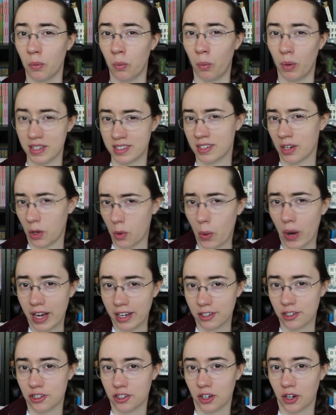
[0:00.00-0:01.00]
wasn't
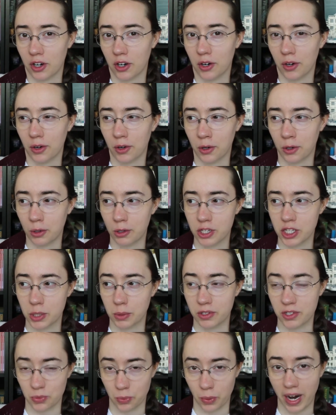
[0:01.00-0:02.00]
quite sure who she
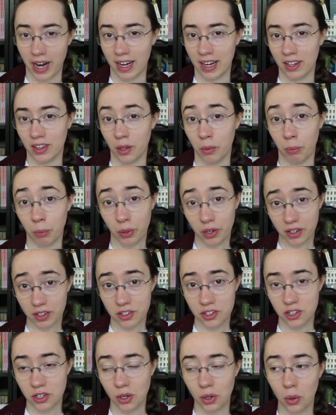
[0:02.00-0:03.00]
was writing the book
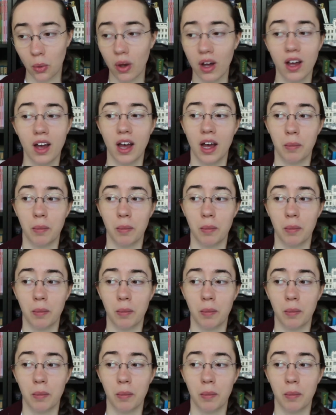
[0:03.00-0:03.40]
to,